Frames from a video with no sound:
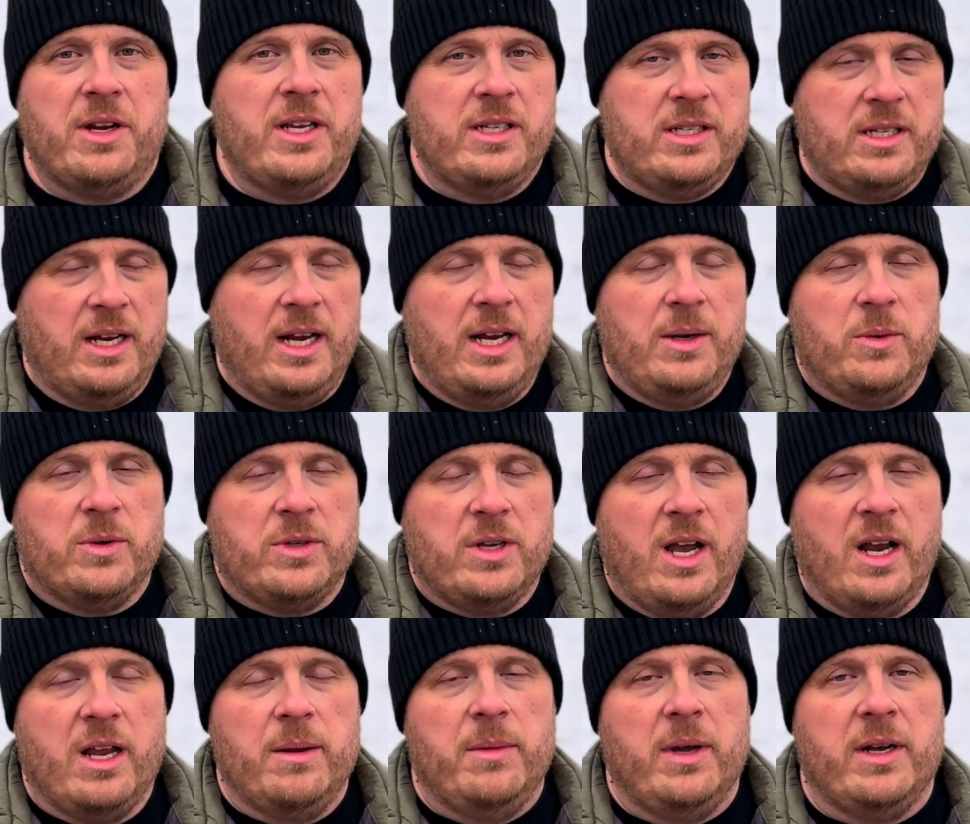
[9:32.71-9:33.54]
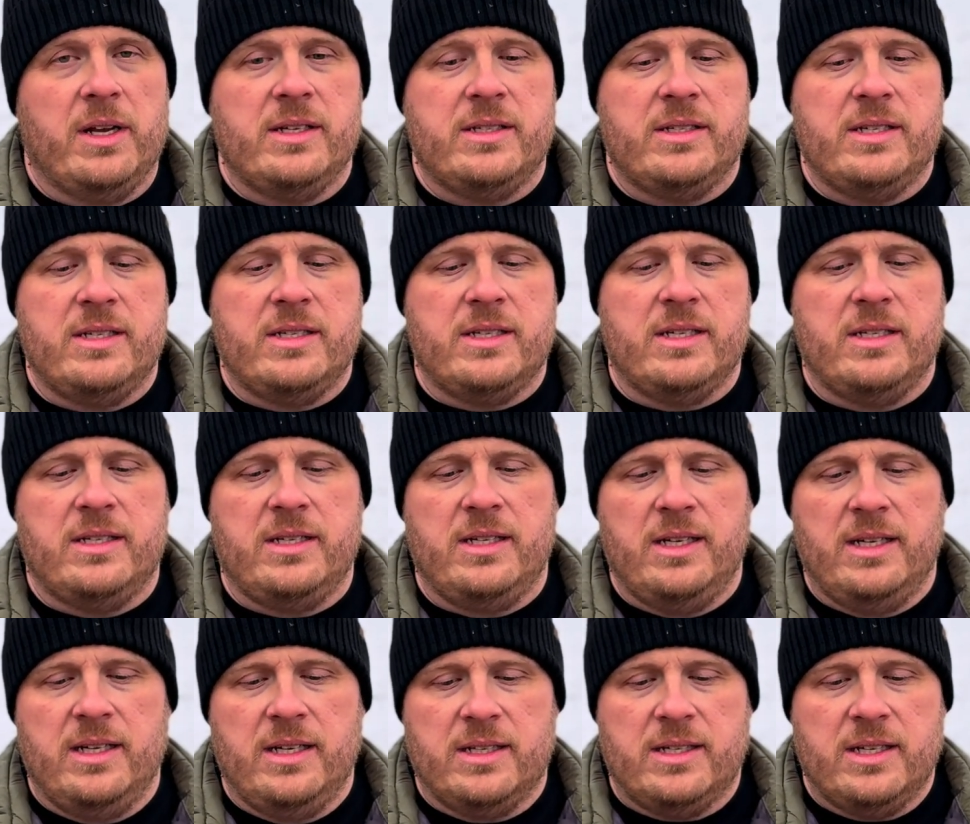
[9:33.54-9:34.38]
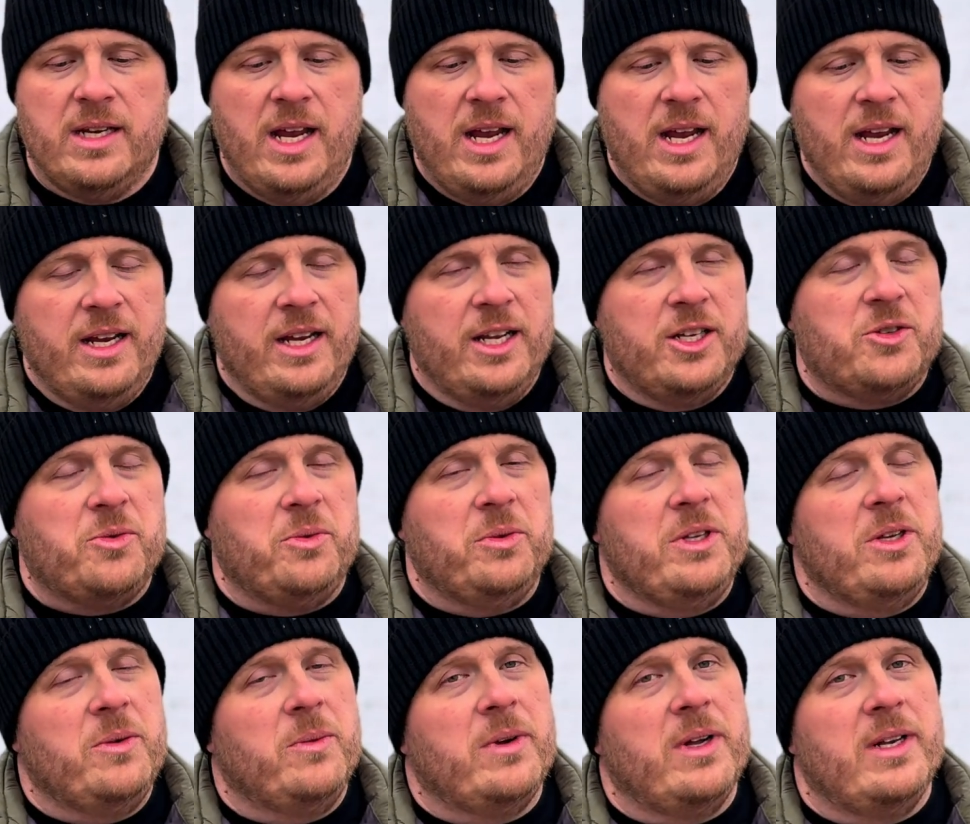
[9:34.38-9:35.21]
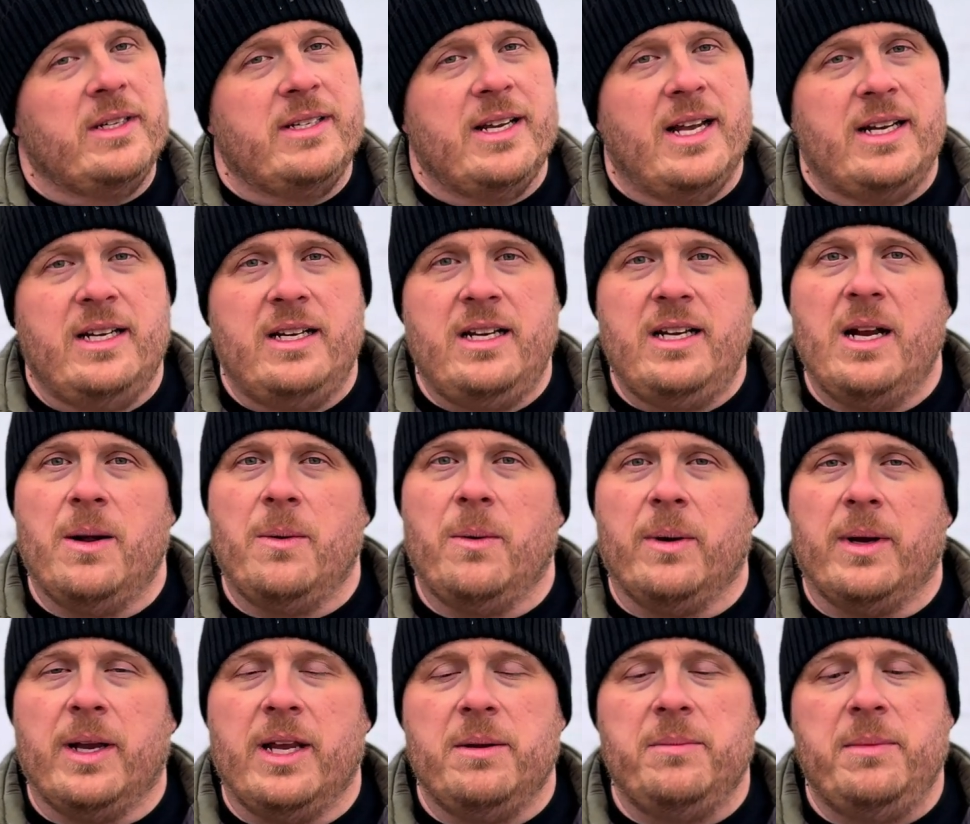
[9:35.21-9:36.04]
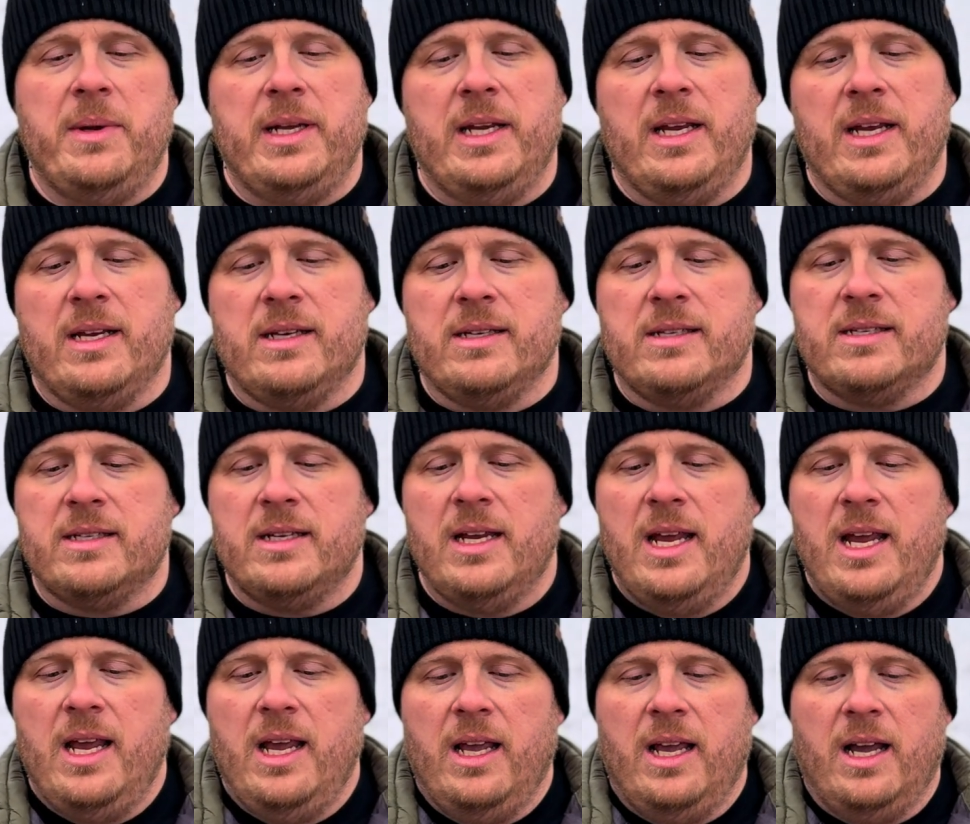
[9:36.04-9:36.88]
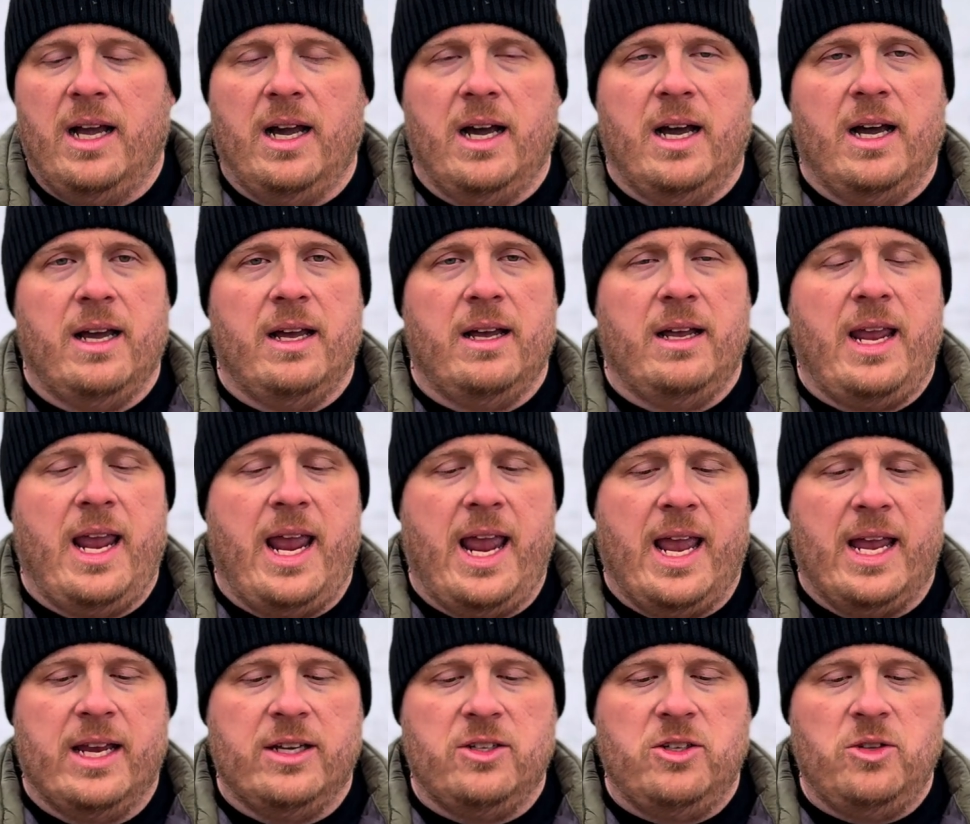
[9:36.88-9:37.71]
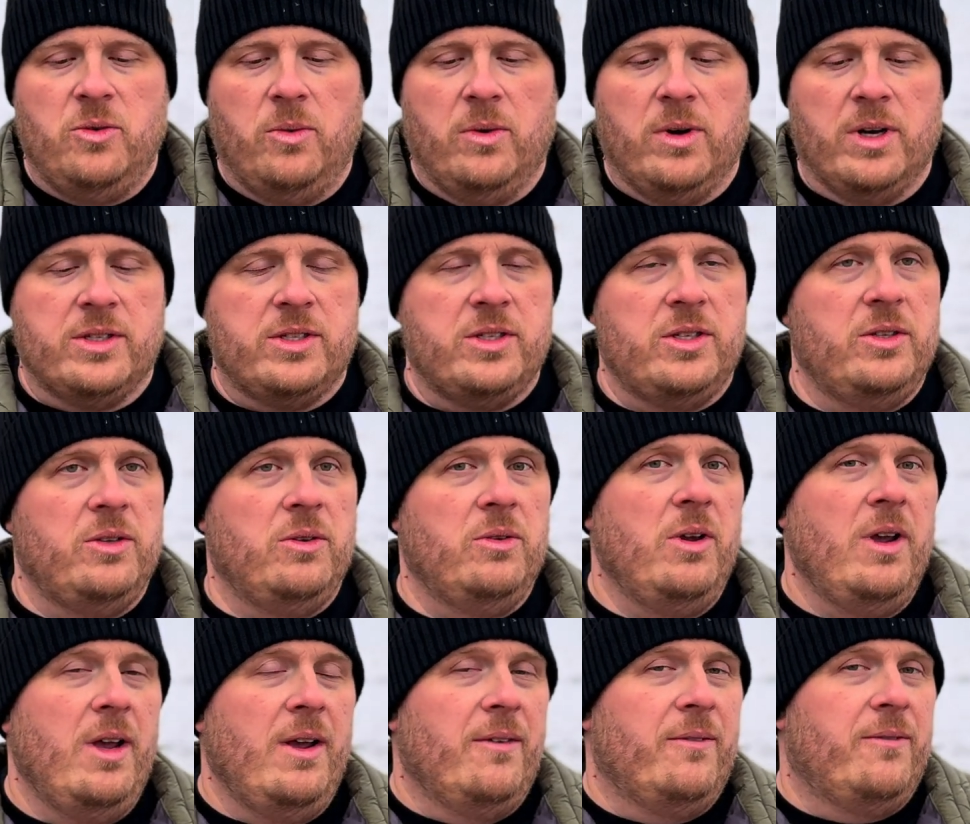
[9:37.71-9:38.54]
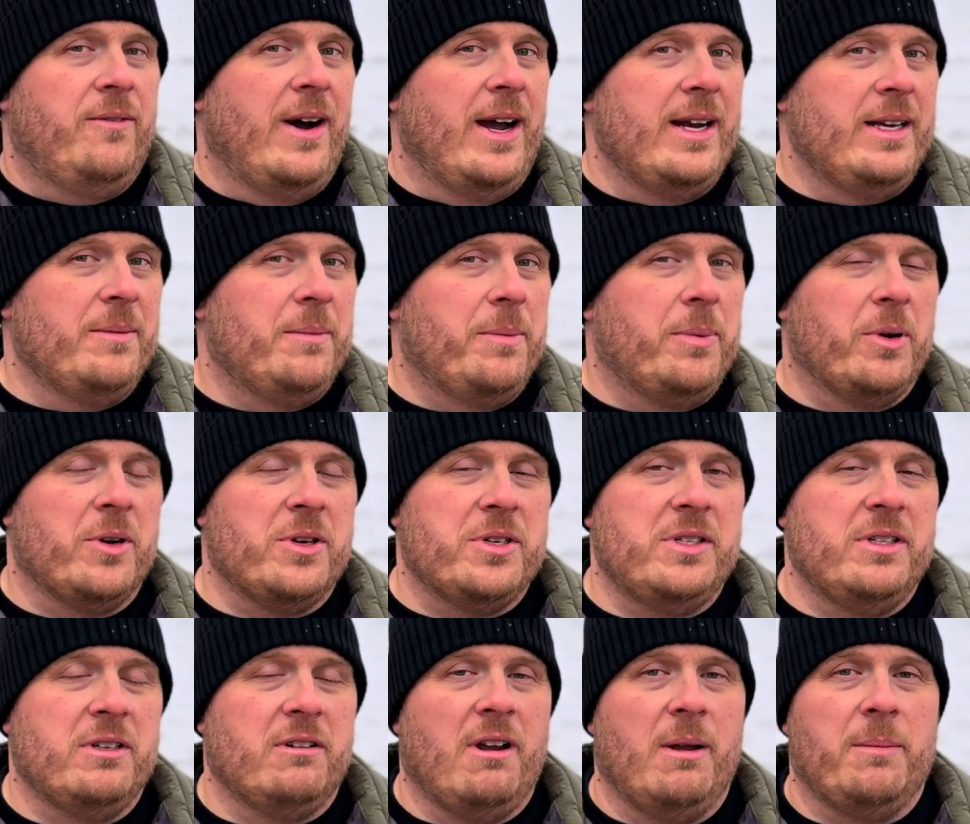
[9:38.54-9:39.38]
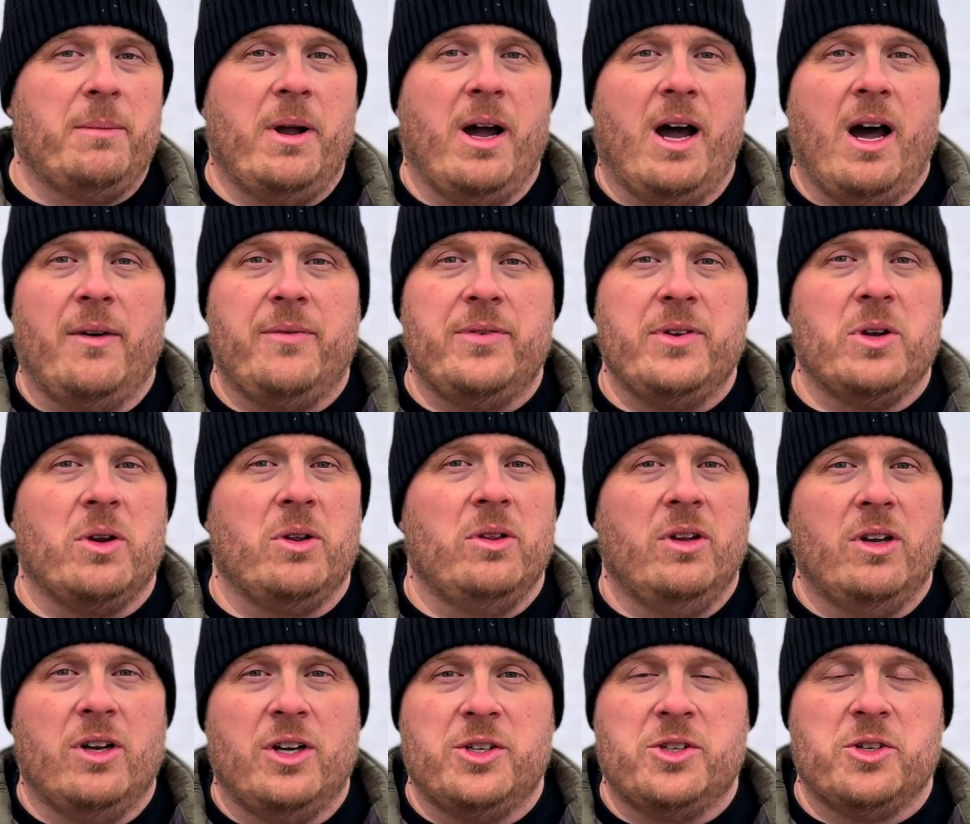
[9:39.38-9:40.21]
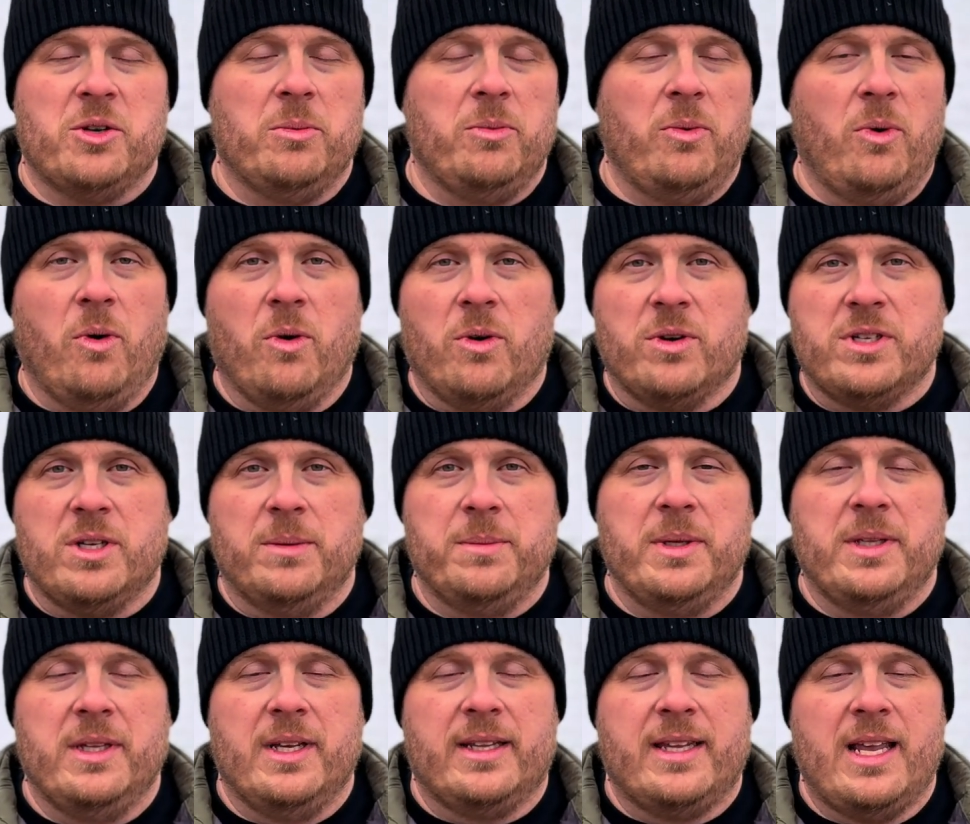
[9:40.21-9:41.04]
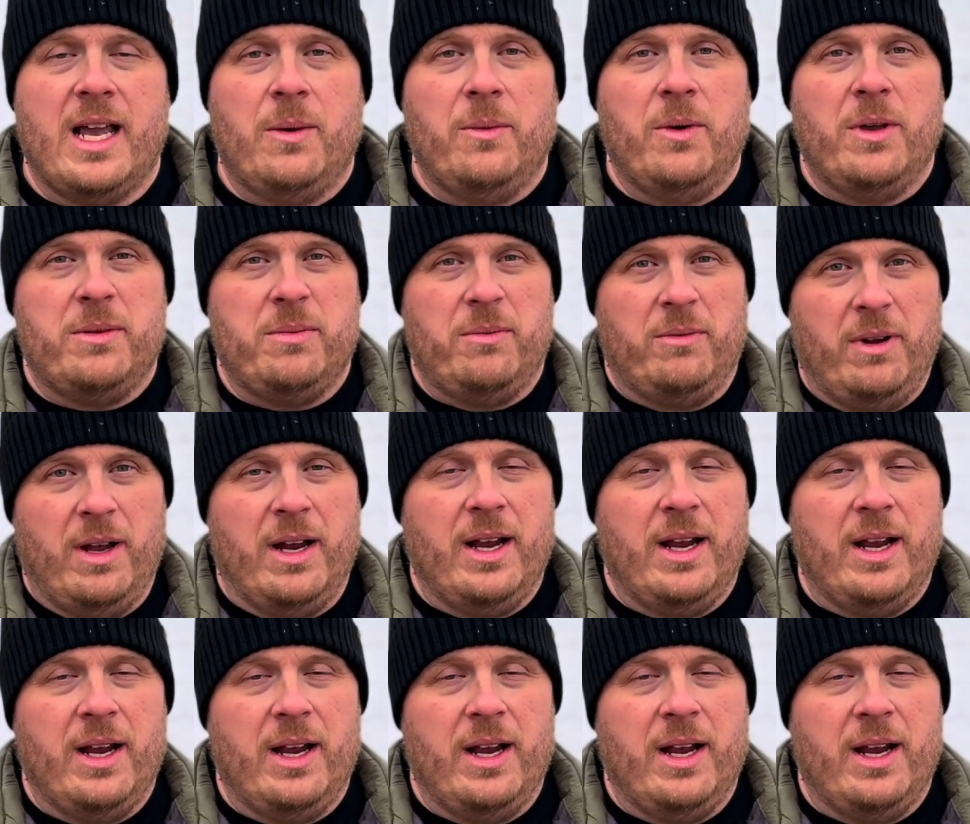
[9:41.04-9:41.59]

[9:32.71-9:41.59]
Because again, we're talking about consistency. It's really you want to attend any networking meetings, and you want to find a person to grab coffee or lunch or something like that with.